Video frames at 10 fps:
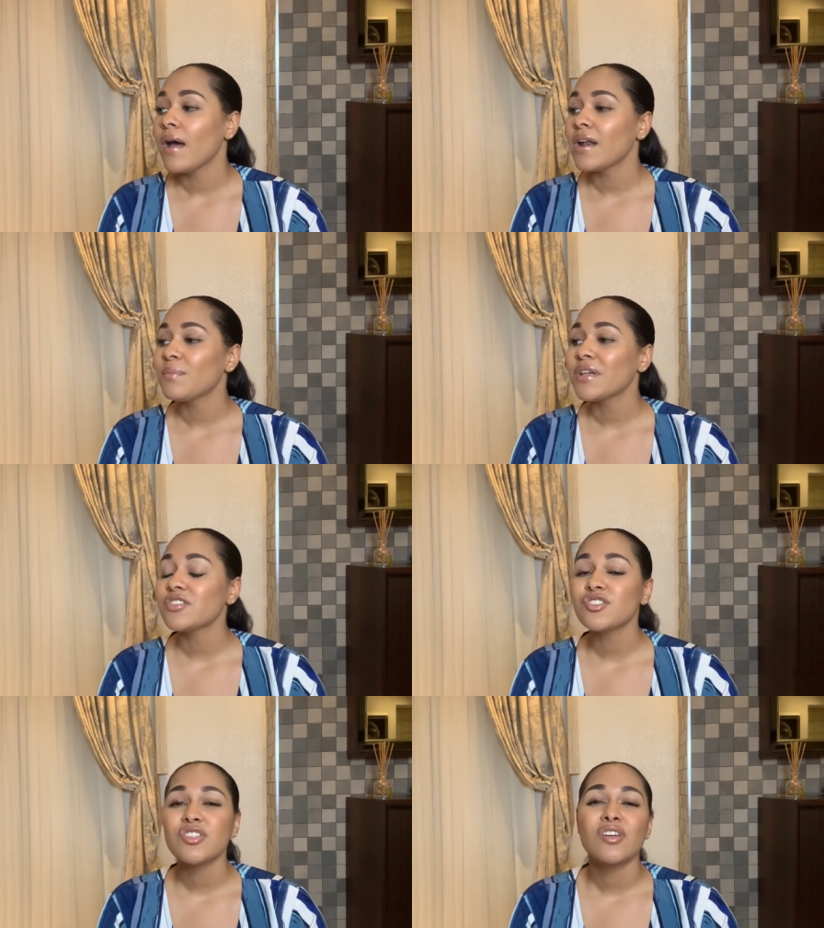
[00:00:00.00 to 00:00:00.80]
And I'm like,
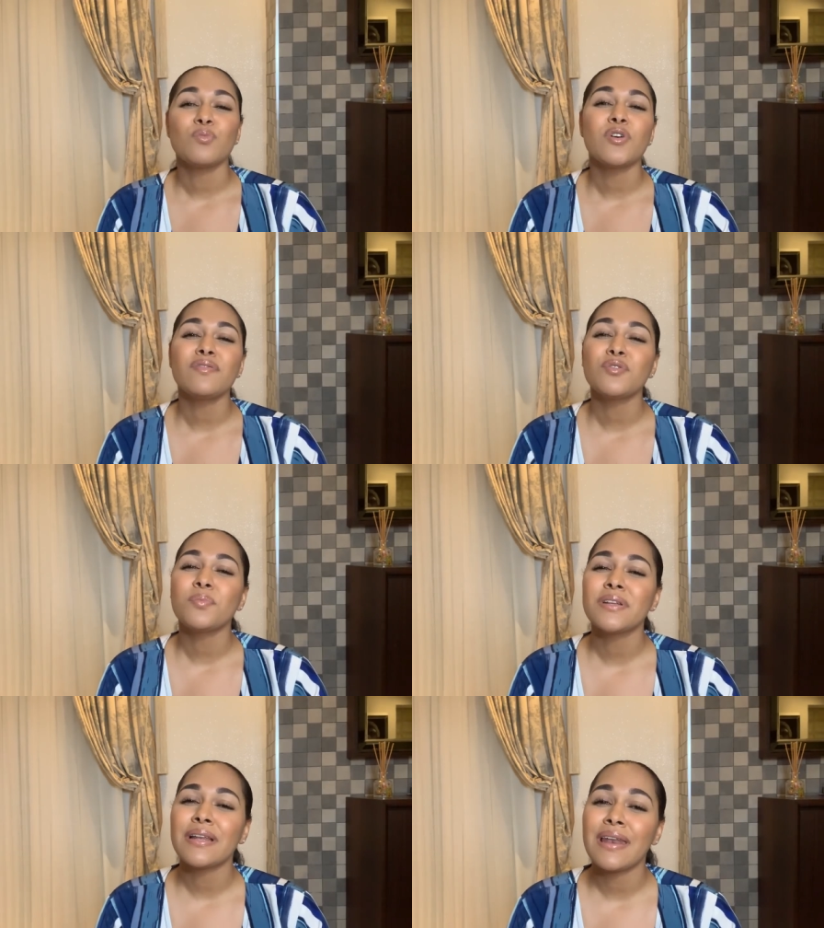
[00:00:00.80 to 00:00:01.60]
shit, what if
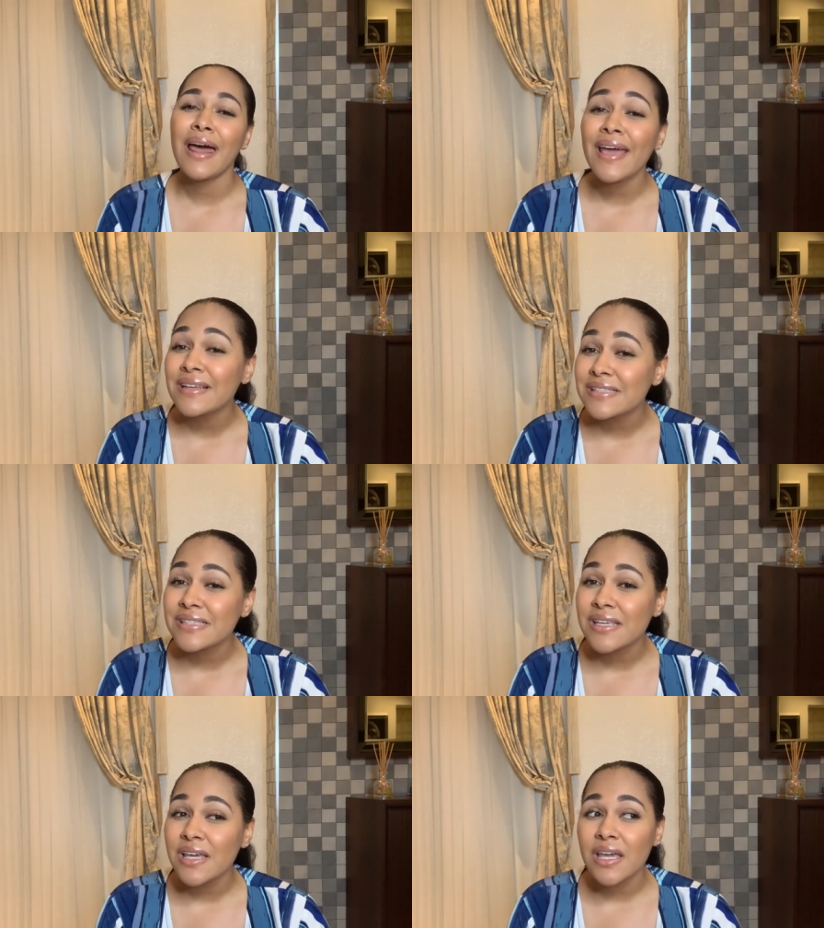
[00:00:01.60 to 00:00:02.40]
nobody likes
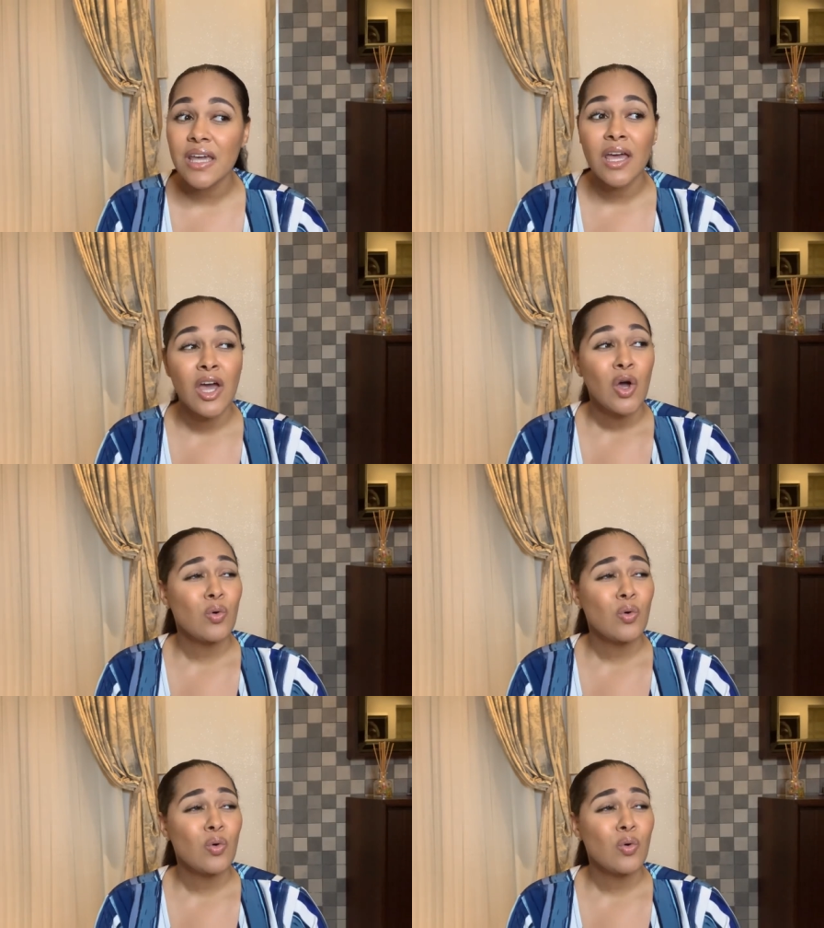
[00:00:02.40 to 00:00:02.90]
it?